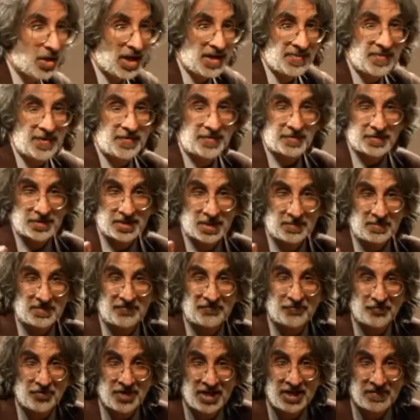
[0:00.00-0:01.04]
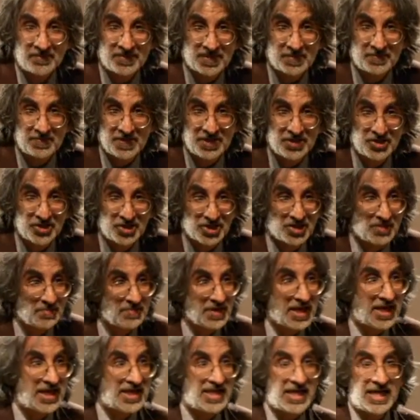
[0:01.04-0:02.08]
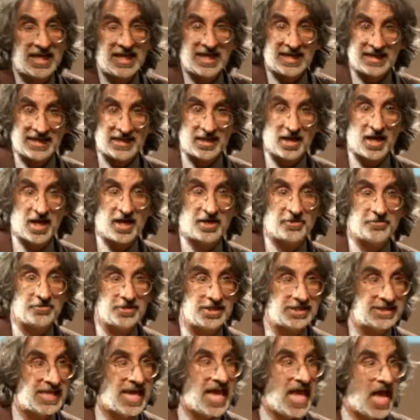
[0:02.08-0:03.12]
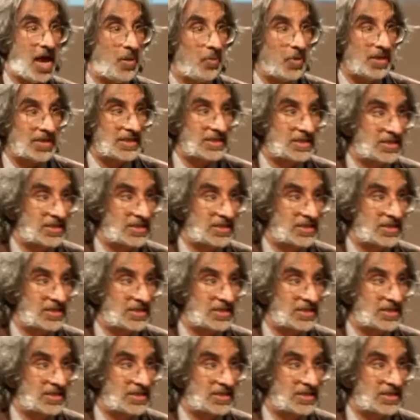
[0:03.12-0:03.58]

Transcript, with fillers: 1 that there's going to be freedom of speech and debate in Congress. And what